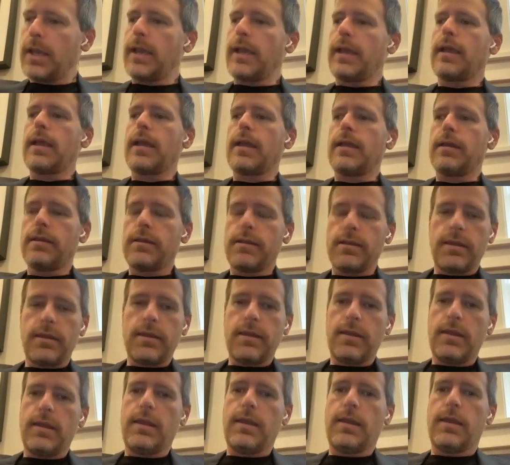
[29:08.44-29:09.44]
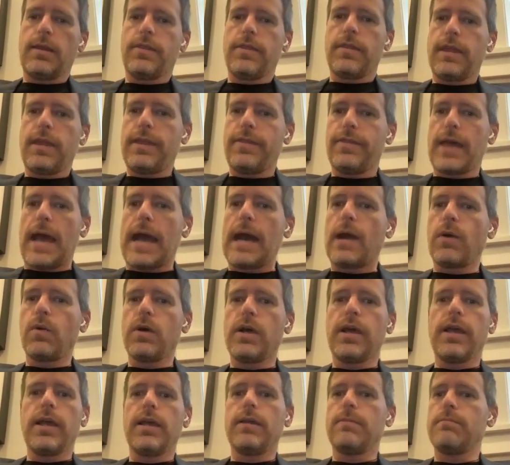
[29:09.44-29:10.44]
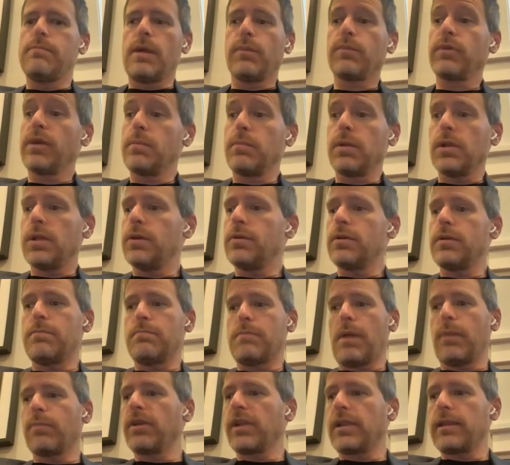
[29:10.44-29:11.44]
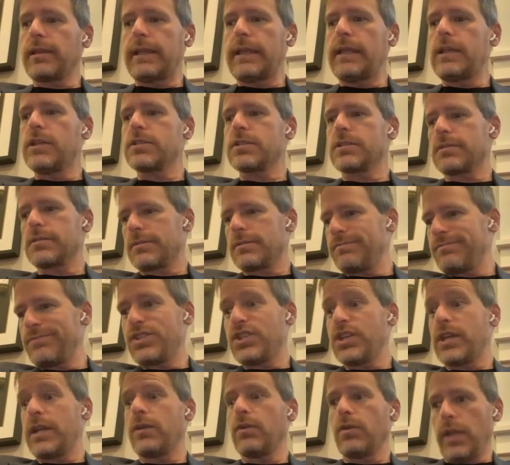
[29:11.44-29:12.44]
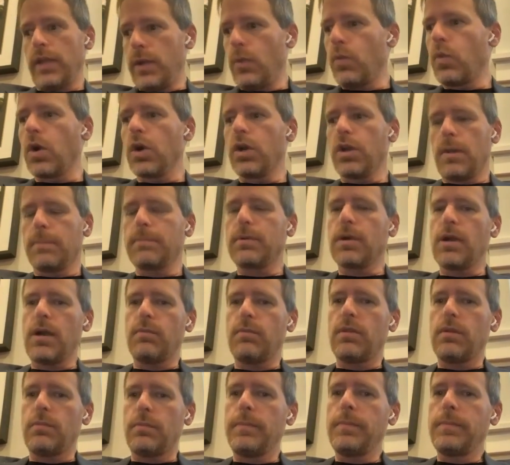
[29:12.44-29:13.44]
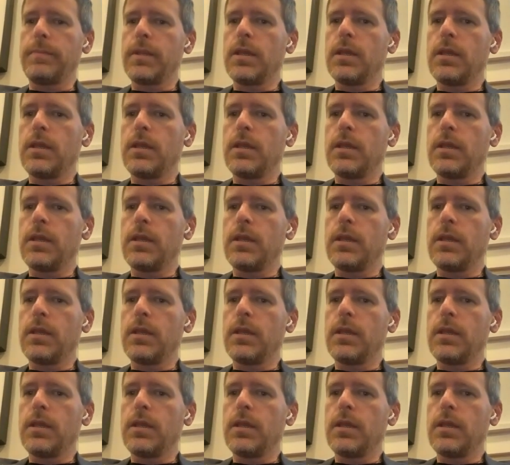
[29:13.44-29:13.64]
and and that way memory bloat and memory leaks generally weren't a problem.